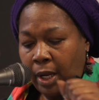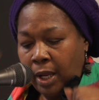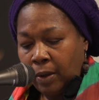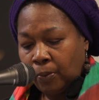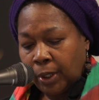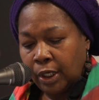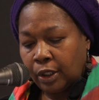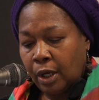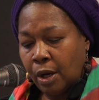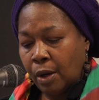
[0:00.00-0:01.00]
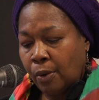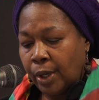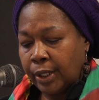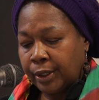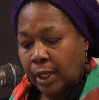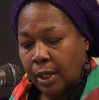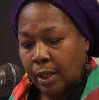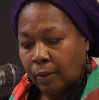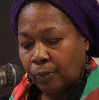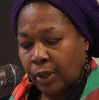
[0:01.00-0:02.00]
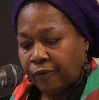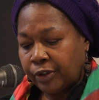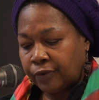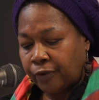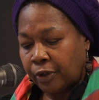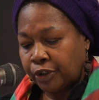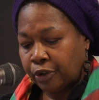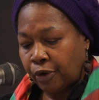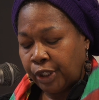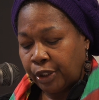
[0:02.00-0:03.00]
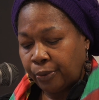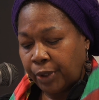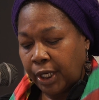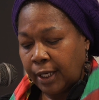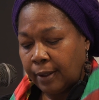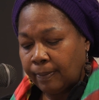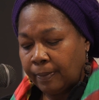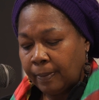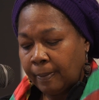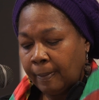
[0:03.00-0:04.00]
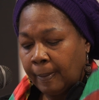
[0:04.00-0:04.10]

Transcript: And we can go and reference verse 33.